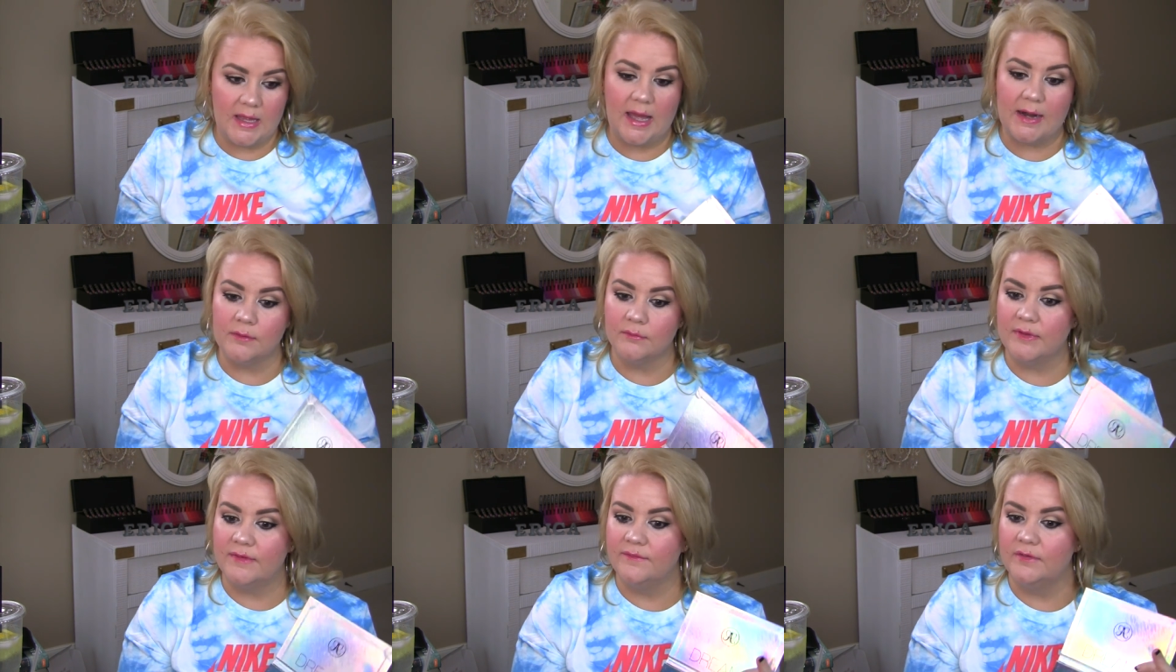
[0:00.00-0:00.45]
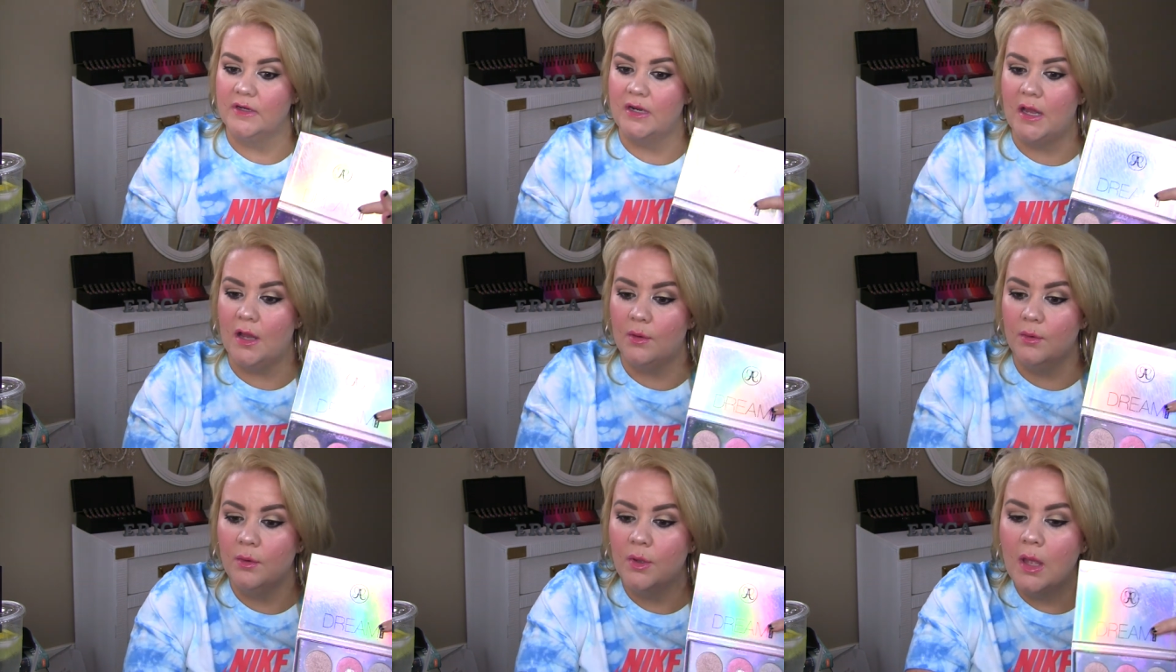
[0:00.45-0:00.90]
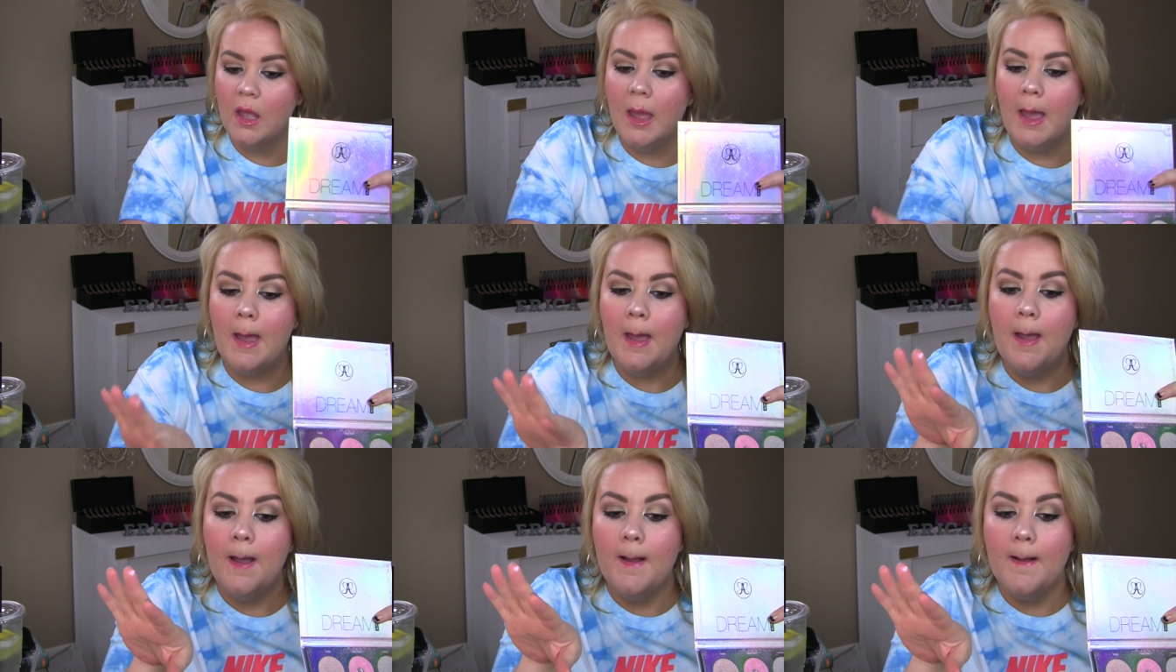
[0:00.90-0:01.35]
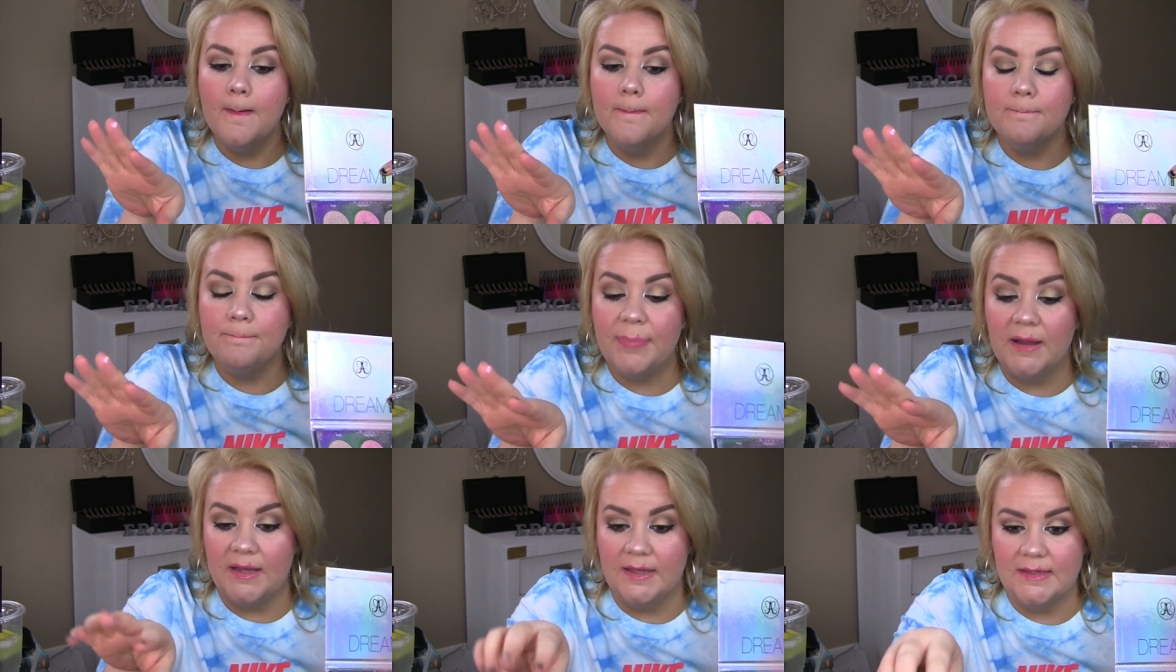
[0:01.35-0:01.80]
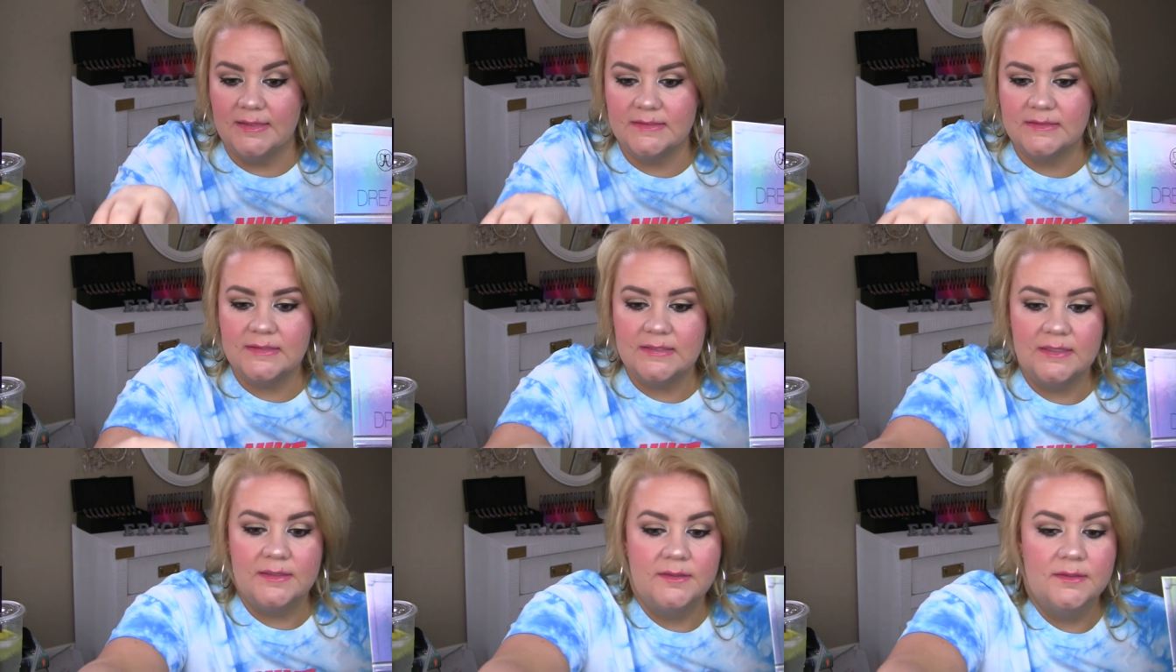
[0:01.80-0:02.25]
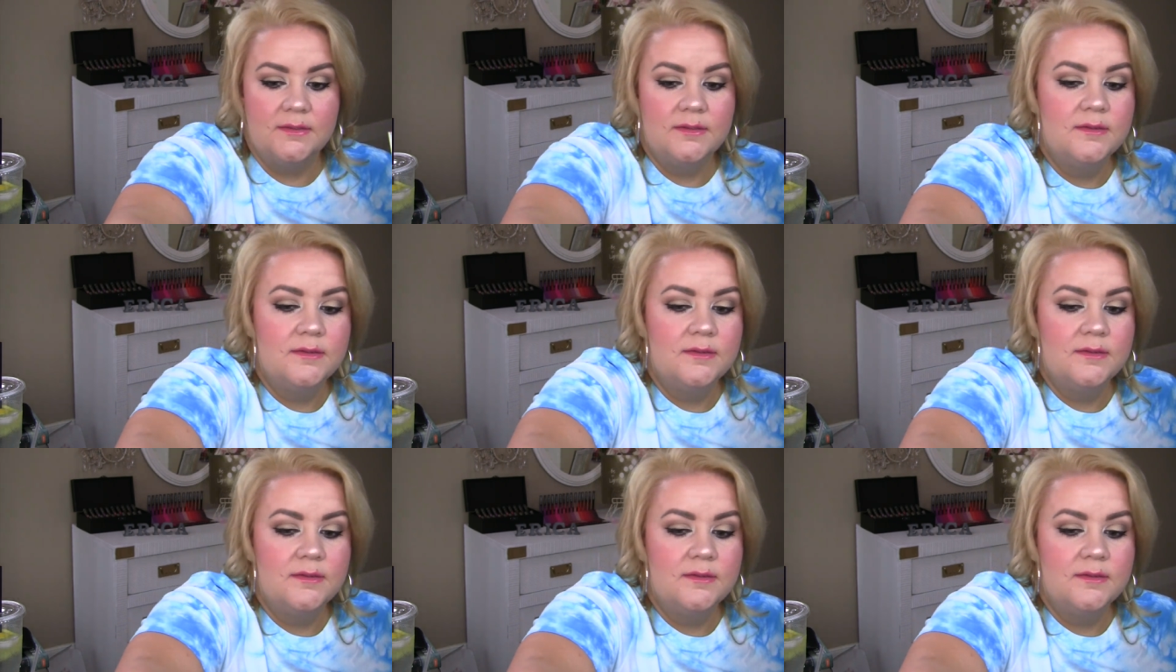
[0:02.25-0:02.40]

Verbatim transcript: I don't even know. But